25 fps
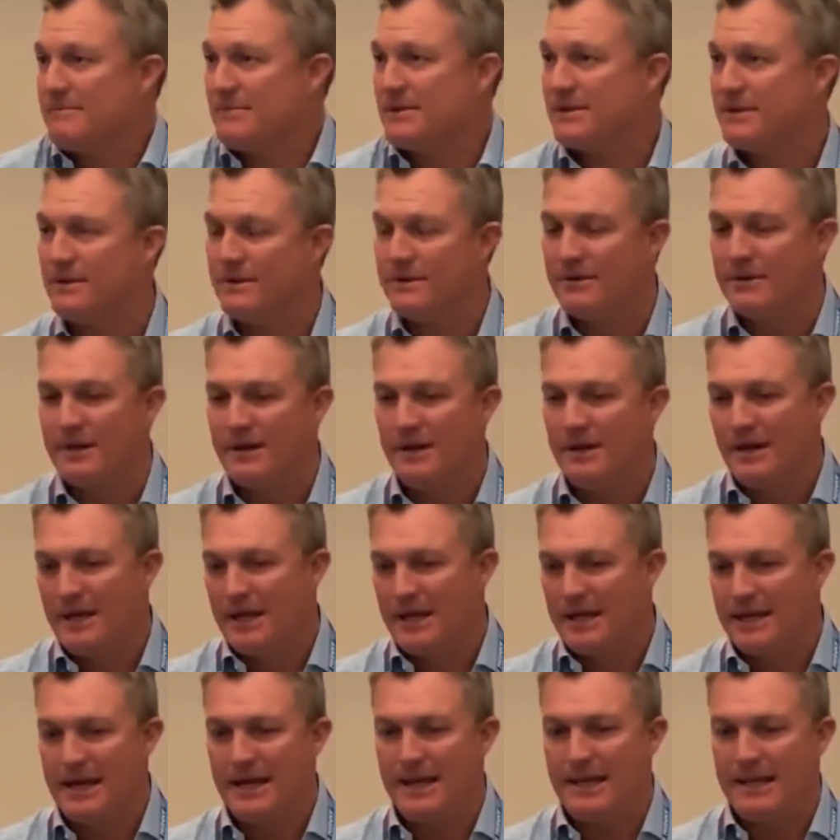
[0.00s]
So
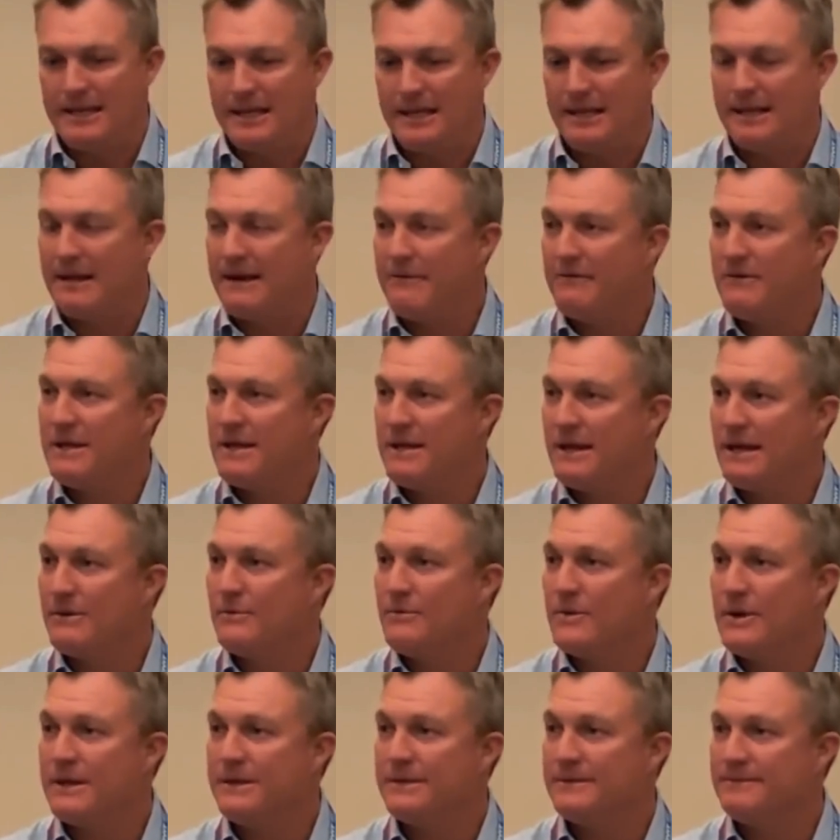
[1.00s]
kind of did everything
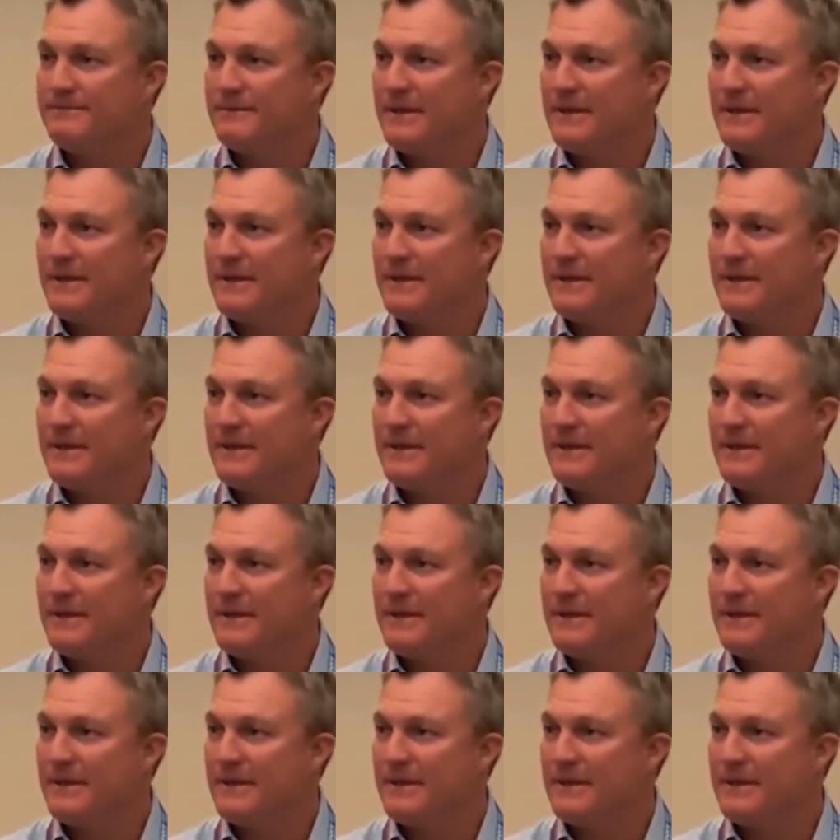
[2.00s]
well.